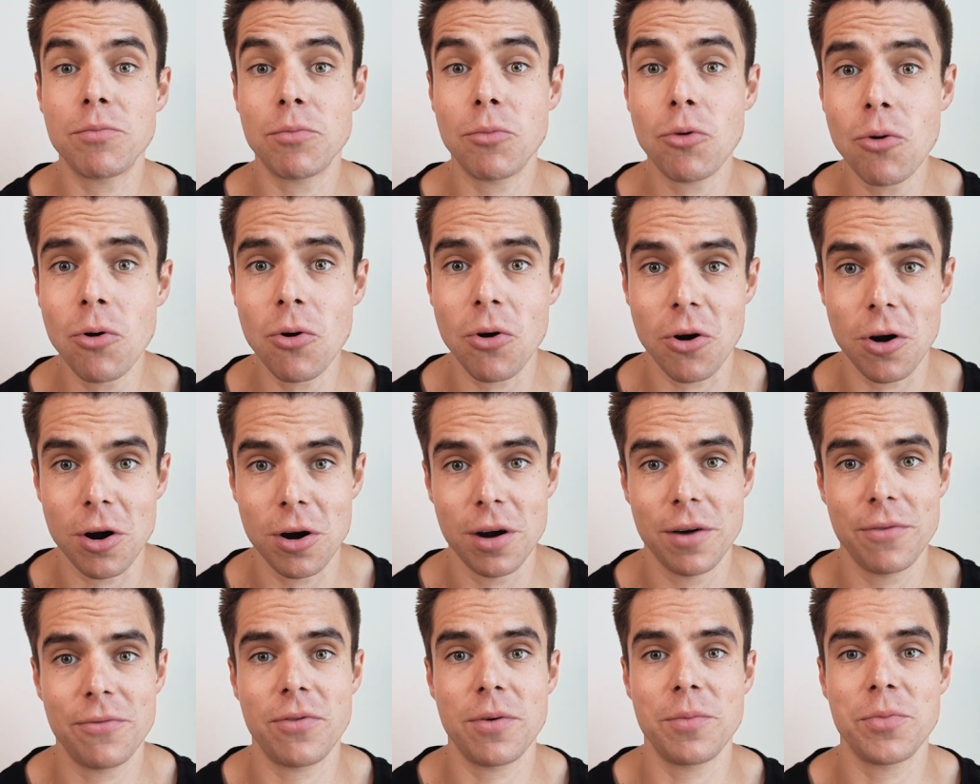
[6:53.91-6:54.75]
more
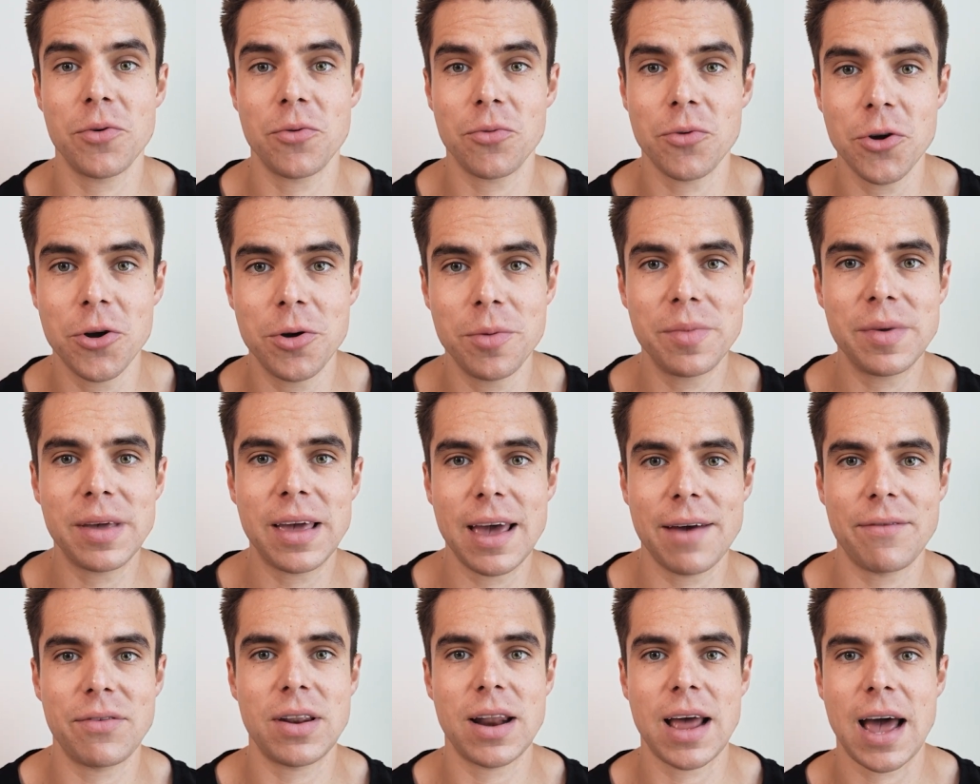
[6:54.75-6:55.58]
from the room
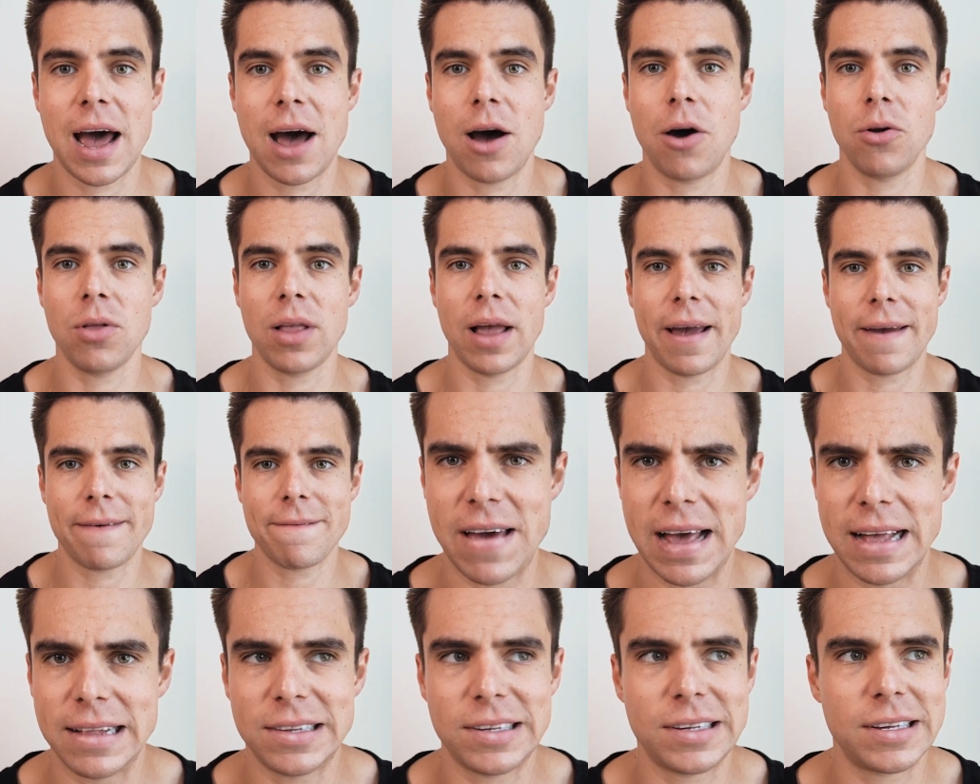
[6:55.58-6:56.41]
given how like
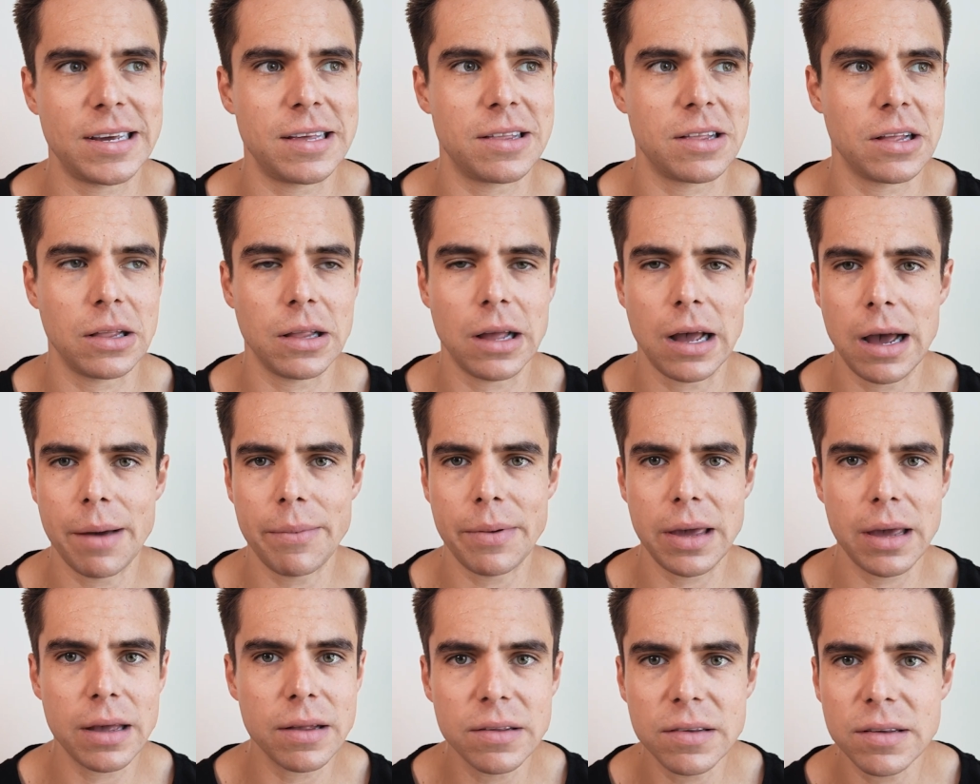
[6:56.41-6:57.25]
fancy the
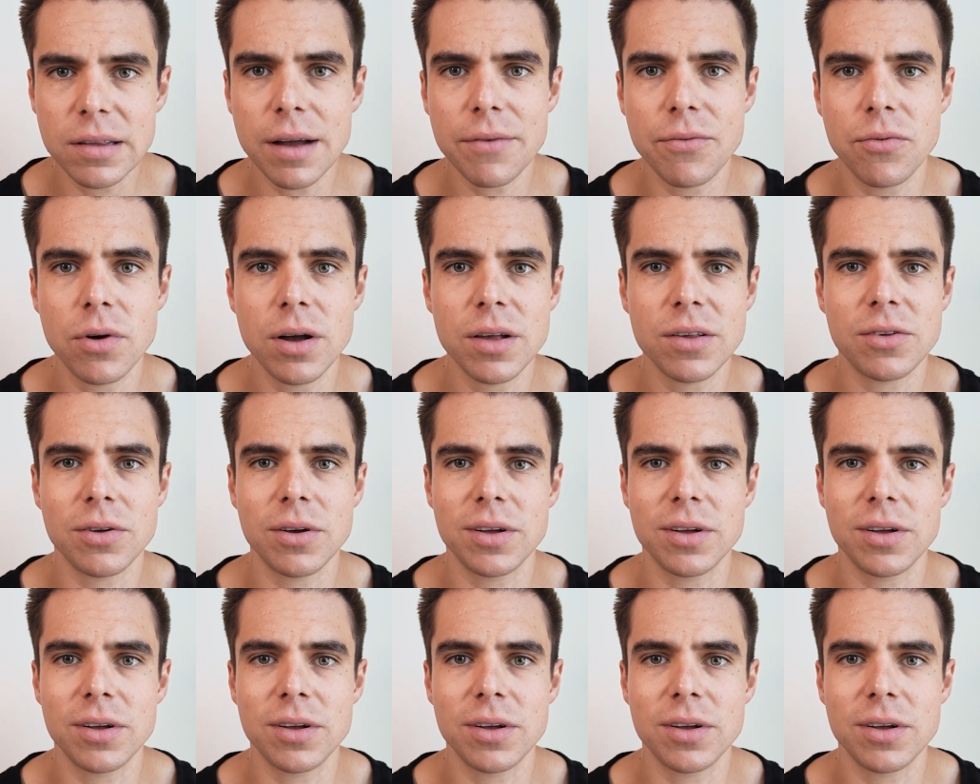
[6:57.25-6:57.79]
lobby and stuff was.